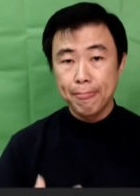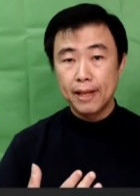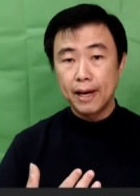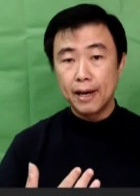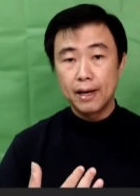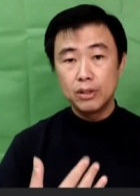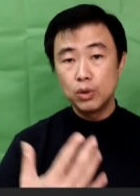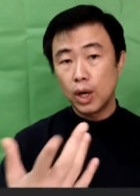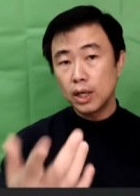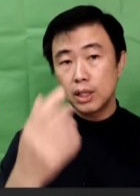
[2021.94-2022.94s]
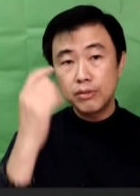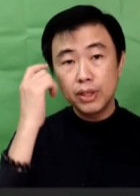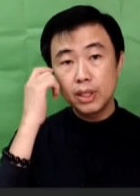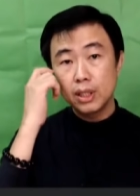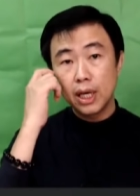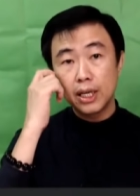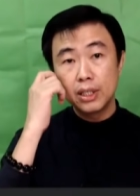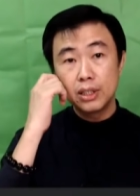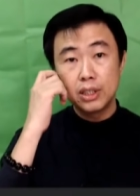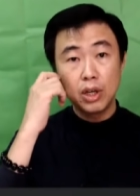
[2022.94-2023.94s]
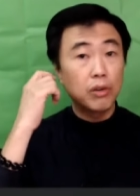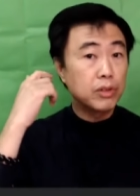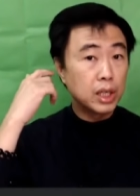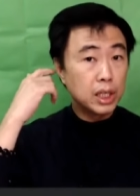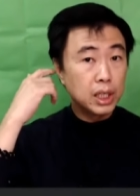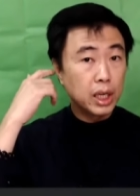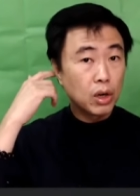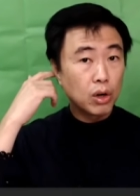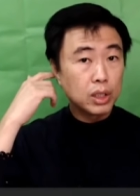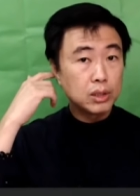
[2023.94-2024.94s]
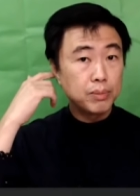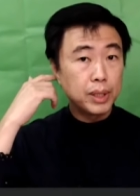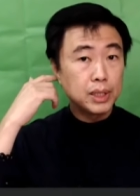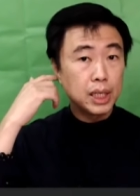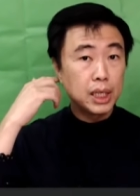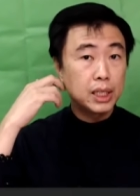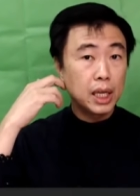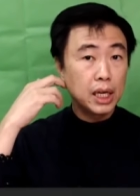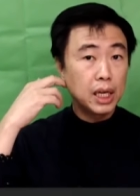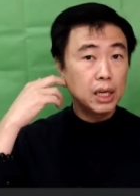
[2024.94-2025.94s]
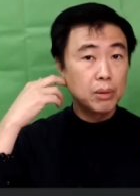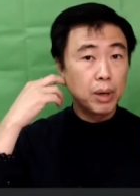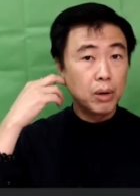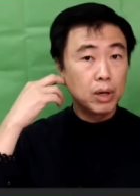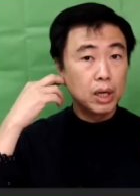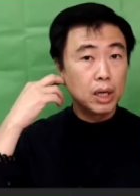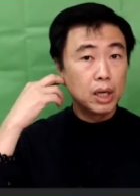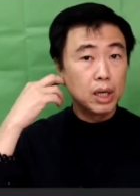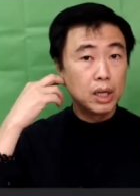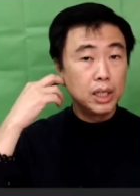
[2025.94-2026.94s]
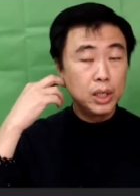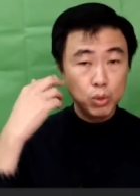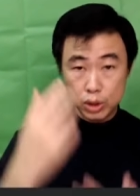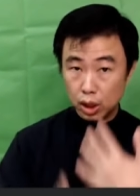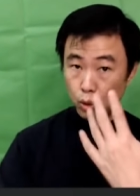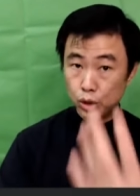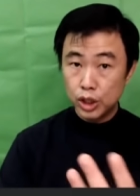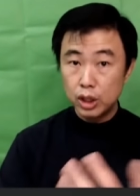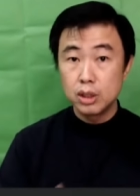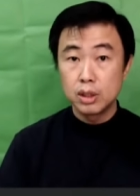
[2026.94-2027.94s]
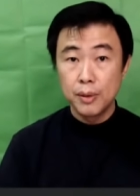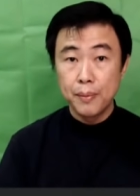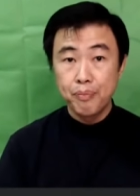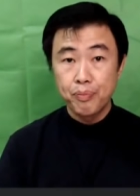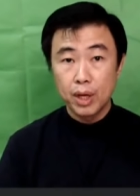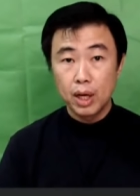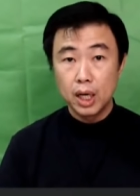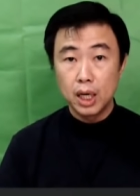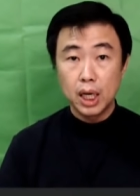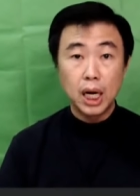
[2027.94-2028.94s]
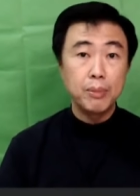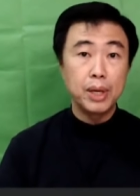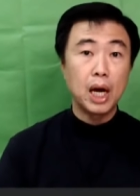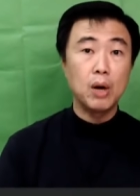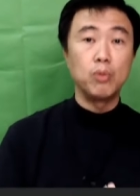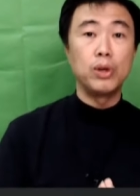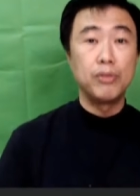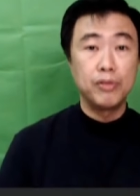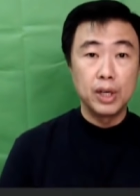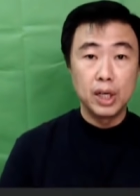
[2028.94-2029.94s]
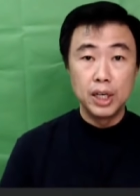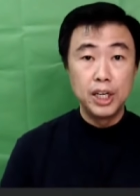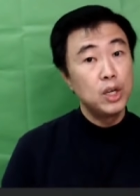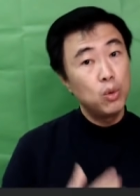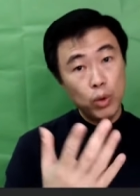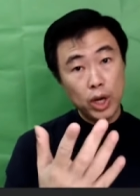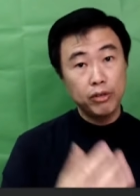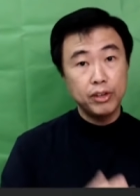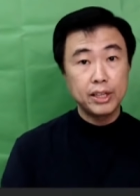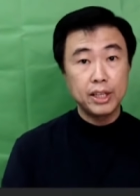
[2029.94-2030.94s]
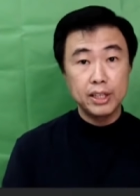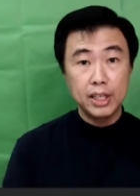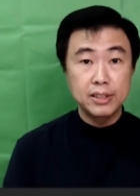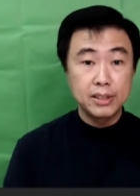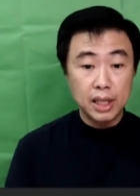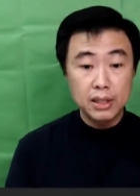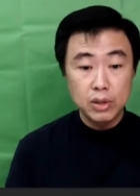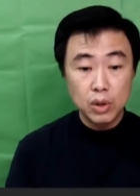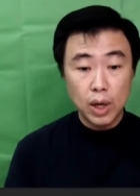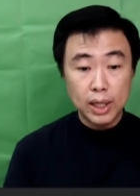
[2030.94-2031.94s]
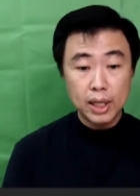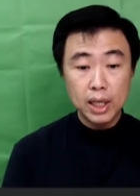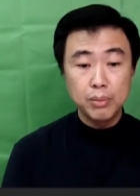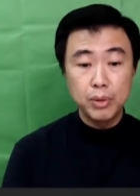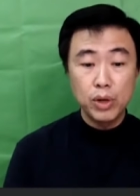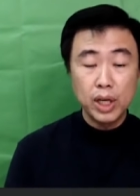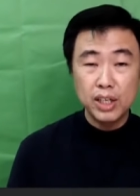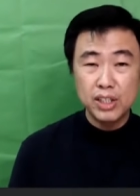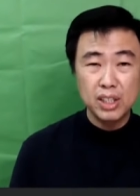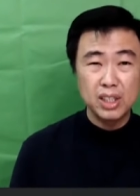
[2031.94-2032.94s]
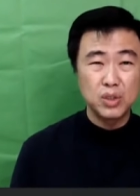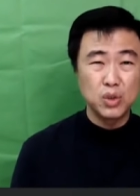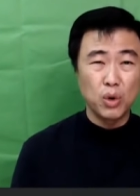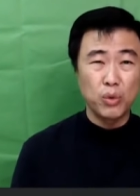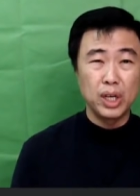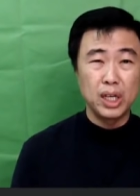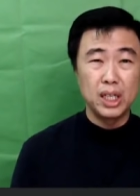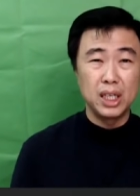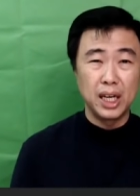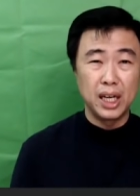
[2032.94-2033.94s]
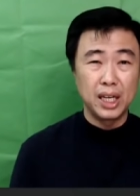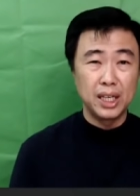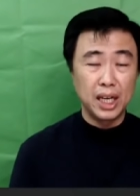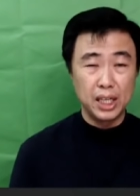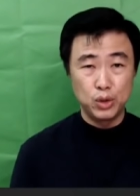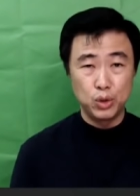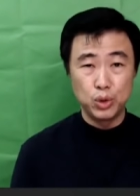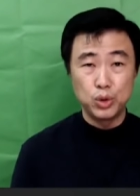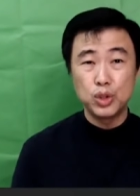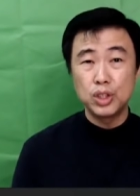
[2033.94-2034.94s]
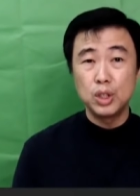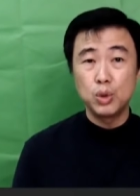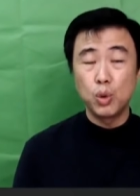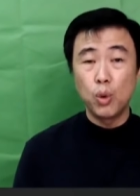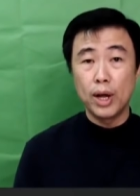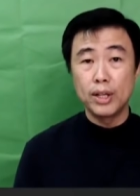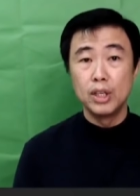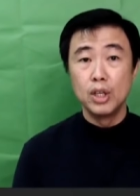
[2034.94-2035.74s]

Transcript: now uh, you are giving the energy of the eating god is basically thinking about a uh, new solution, uh, coming out with a new way of getting things done. No, I think communication is not really uh, the issue. You just need to go and